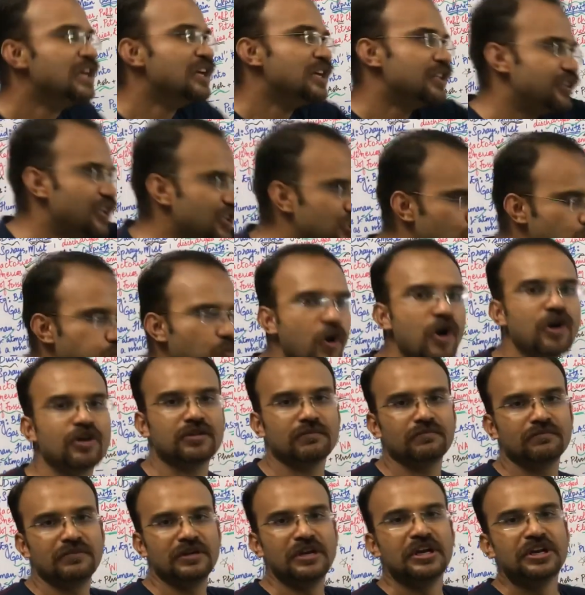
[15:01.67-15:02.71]
the
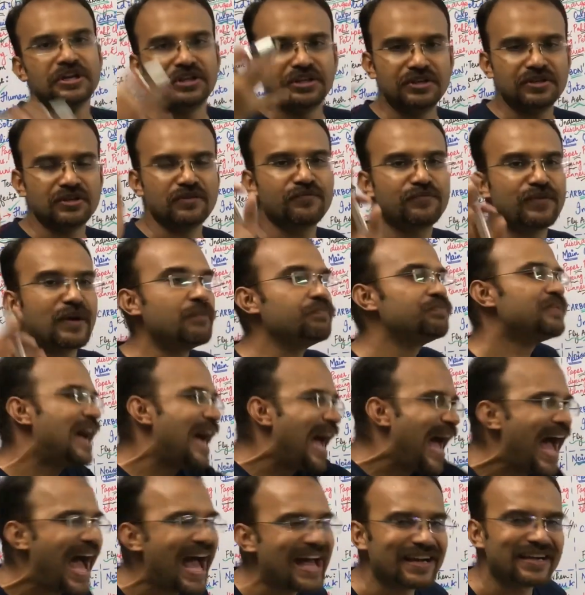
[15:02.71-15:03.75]
smoke from the
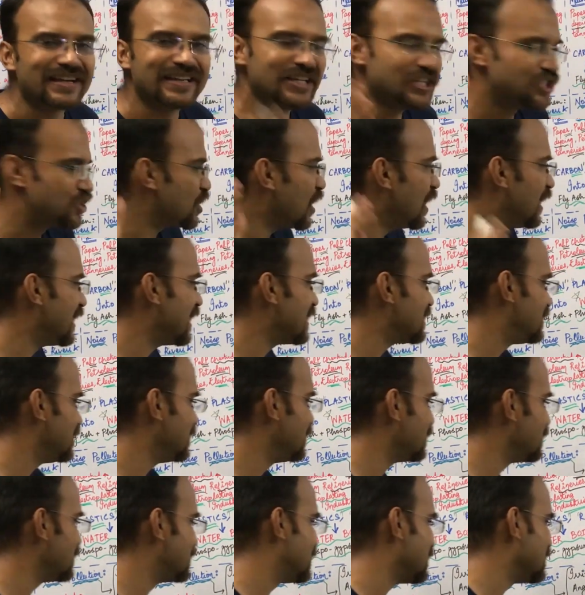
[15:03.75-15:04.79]
air is called as
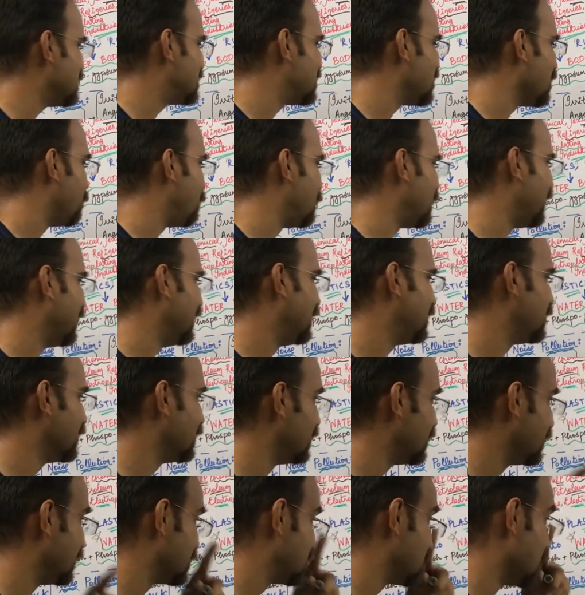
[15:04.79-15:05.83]
inertial
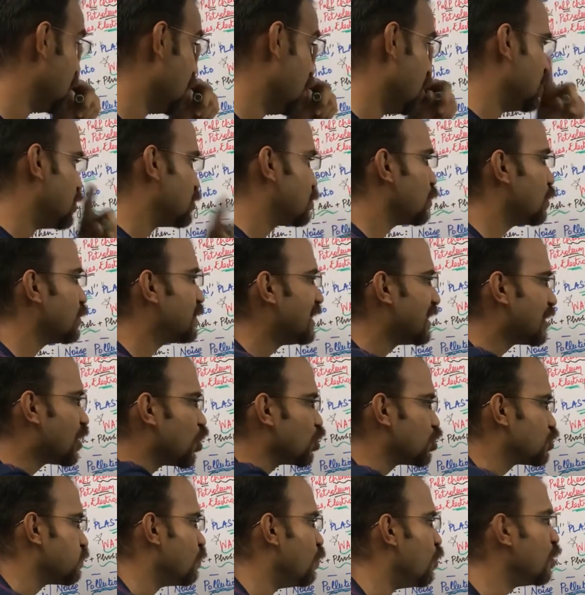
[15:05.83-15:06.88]
separators. So the
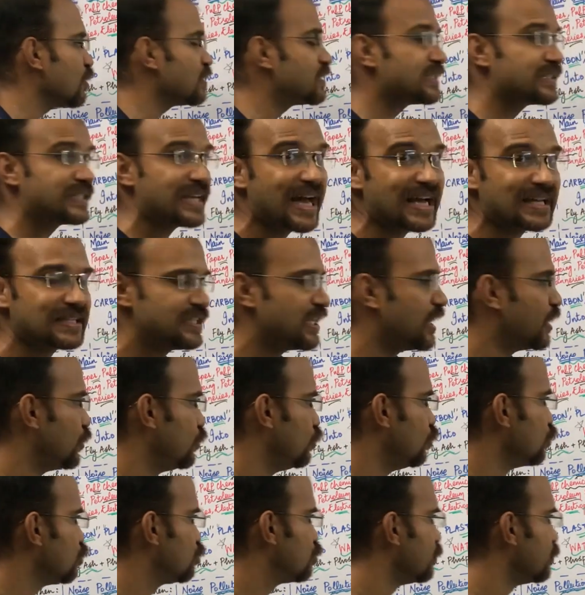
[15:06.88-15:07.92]
smokestacks are used